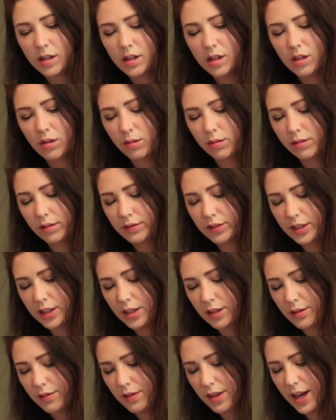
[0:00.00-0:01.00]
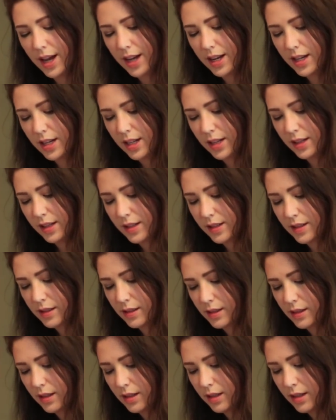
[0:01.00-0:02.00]
the equivalent of that, in
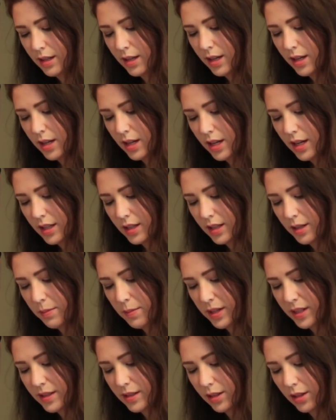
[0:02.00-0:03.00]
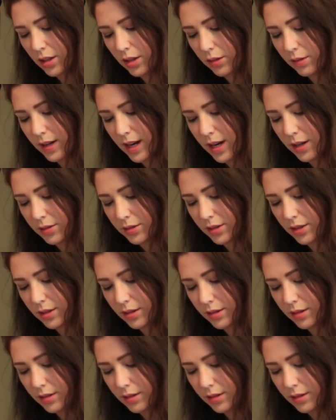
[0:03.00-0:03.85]
this, and then mix it all around.